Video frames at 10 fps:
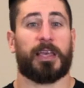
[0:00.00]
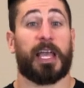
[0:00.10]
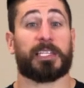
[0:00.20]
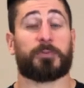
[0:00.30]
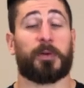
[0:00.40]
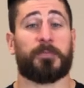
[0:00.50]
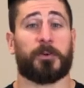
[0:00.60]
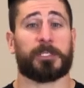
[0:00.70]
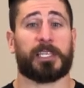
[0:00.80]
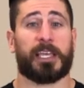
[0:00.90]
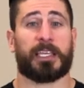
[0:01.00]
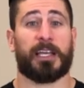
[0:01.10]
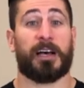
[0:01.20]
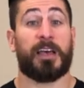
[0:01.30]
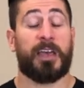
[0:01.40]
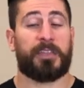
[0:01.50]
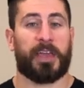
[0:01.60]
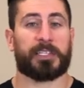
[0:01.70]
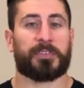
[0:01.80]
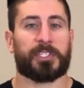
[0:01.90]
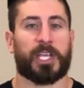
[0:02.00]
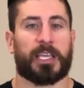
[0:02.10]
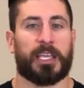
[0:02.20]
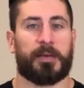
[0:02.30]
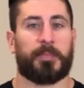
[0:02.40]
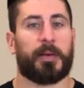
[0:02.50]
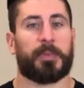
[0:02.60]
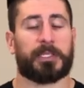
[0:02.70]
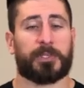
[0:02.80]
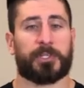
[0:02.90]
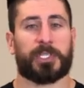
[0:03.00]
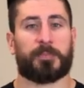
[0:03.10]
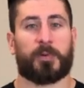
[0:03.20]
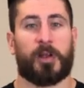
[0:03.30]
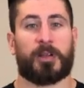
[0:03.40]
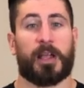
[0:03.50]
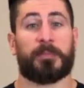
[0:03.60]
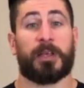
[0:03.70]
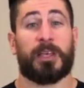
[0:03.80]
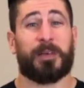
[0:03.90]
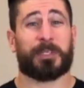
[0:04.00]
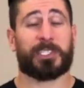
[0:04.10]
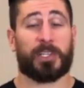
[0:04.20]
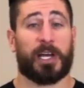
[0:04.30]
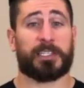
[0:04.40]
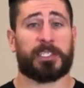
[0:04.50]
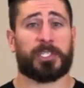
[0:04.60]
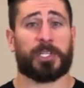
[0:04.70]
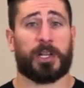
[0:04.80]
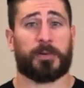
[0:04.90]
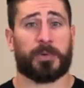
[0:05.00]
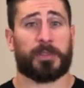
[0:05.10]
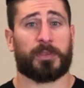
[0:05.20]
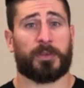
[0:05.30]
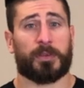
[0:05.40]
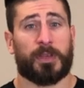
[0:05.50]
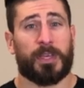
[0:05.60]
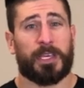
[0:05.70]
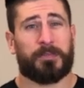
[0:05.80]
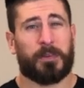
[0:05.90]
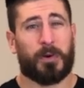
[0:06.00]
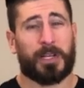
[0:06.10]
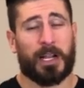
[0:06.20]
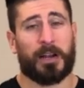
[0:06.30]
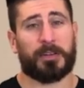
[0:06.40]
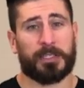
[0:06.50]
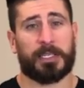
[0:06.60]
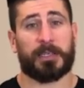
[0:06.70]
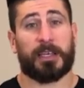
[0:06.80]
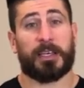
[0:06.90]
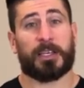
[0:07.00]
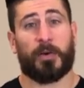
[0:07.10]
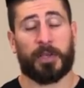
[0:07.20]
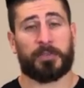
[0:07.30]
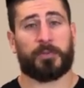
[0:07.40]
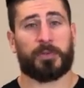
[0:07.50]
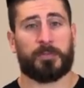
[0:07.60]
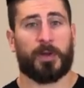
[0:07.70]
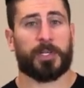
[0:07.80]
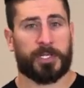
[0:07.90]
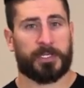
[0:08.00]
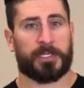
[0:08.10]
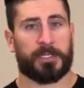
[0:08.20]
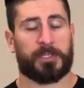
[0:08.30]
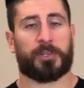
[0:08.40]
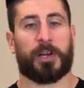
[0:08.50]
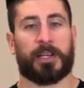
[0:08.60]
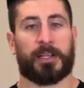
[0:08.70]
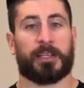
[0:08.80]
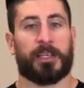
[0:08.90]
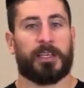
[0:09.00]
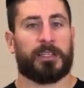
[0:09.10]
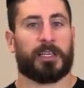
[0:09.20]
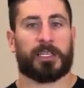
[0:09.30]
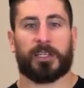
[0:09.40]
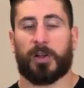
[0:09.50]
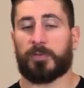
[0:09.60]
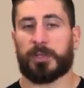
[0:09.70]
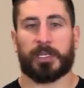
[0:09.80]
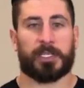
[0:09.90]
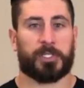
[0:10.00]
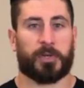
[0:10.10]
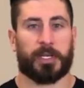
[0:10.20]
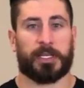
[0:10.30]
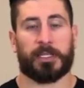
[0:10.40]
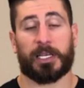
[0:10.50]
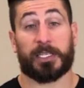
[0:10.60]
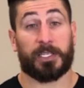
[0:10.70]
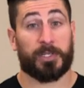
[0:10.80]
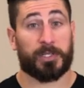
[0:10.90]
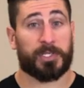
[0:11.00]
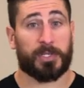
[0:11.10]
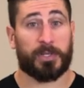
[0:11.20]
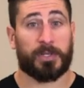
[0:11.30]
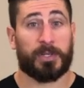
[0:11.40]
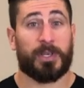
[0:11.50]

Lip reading: Hey, it's Rob Forte here. Thanks for checking out my mentorship program. I'm excited to share it with you. If you're currently going through the motions in your trading, like you're not really enjoying it like you used to,